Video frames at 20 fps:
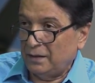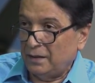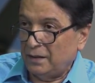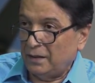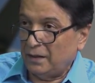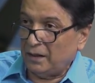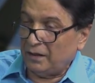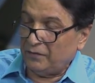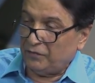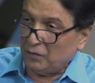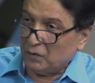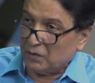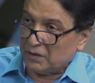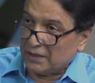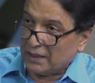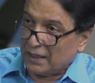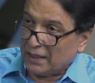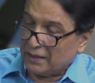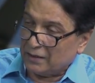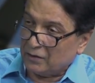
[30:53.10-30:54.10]
Now, if you
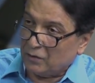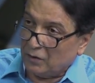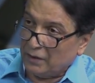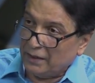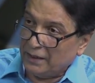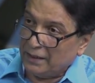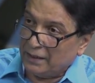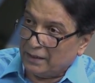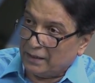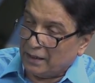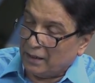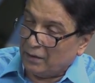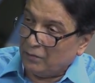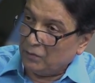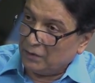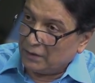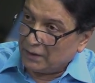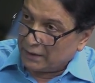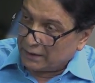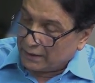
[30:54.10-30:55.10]
start calling
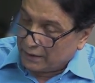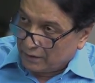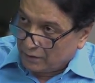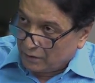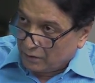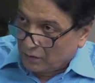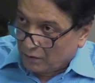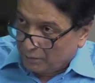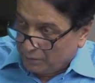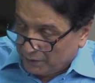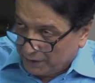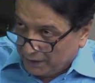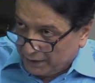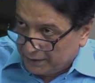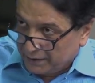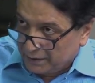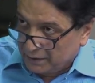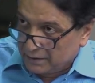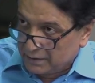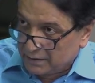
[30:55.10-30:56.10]
counter-terror
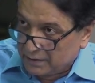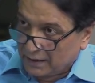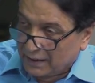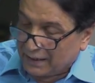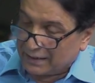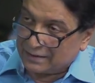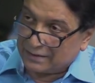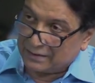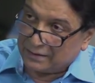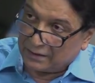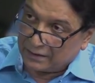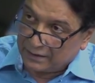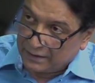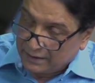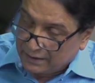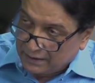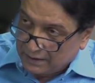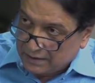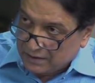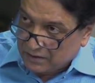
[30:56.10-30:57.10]
operations as
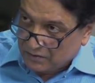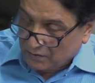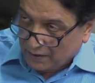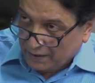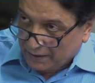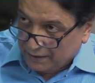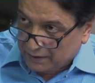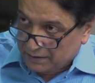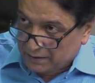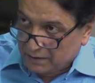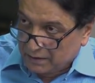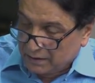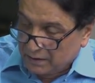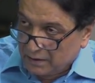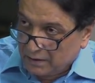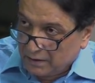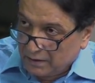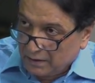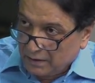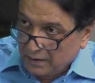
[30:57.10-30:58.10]
surgical strikes,
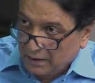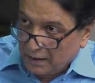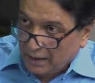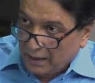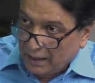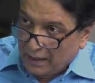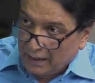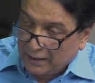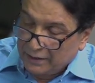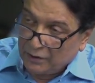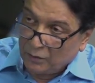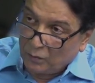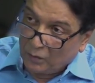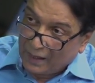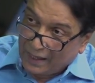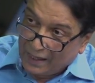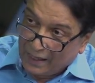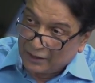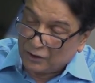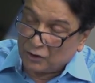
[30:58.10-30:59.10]
and you
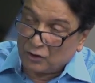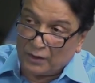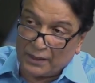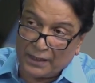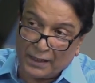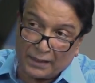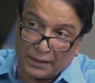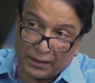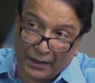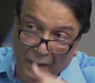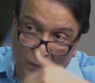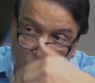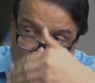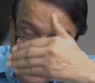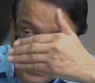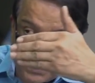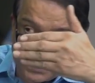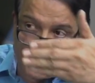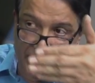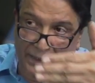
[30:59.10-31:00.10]
actually
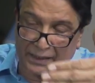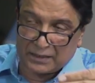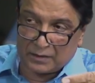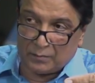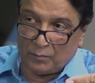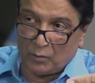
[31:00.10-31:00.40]
announce the next